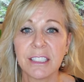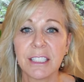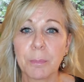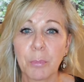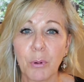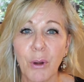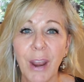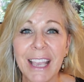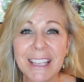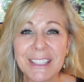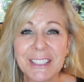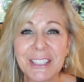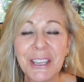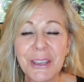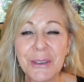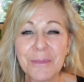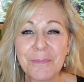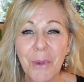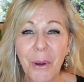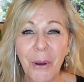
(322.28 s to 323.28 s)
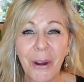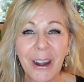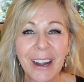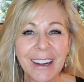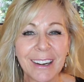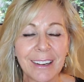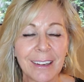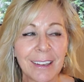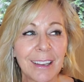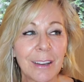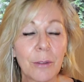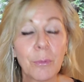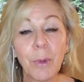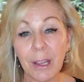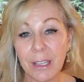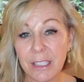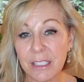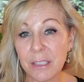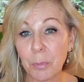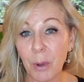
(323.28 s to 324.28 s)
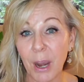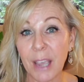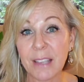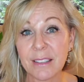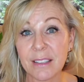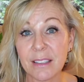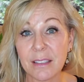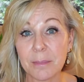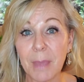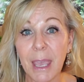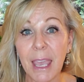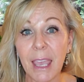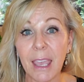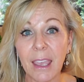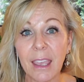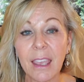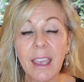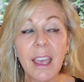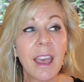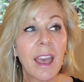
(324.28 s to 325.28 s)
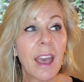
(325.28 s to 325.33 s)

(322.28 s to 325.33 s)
depress you more well, it depresses me.